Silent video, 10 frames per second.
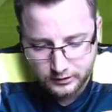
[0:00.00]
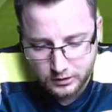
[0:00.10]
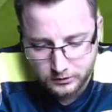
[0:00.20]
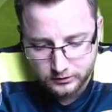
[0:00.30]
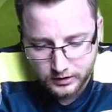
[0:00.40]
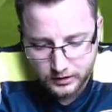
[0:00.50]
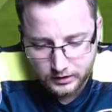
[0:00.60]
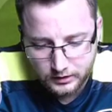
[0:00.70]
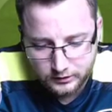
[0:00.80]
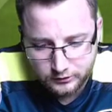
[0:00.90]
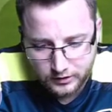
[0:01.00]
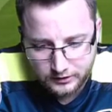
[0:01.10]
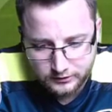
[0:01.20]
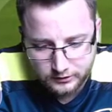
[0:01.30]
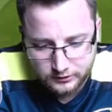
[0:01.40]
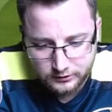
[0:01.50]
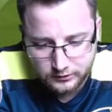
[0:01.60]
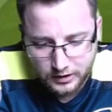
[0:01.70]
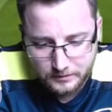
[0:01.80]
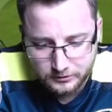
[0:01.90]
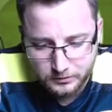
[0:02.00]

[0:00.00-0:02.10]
goes, tries to stop this.